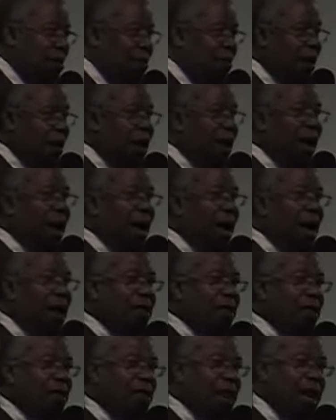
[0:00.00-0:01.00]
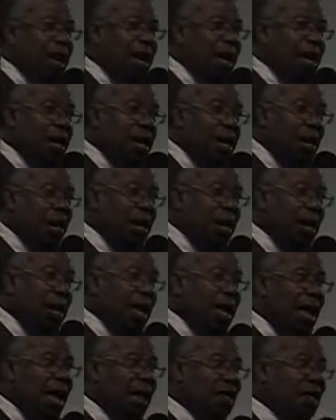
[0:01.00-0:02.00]
But I finally got on the plane and I
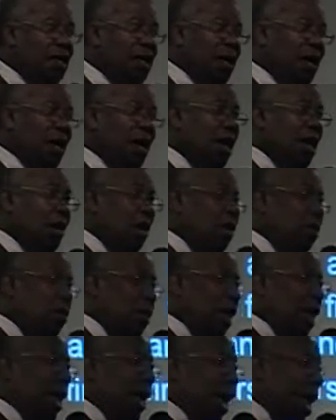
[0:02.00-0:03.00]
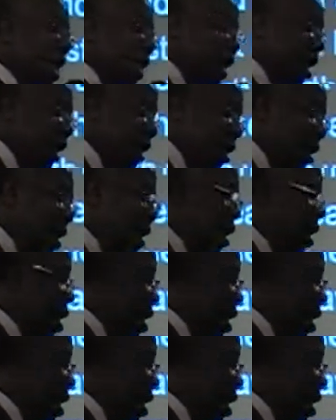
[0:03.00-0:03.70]
realized when I landed,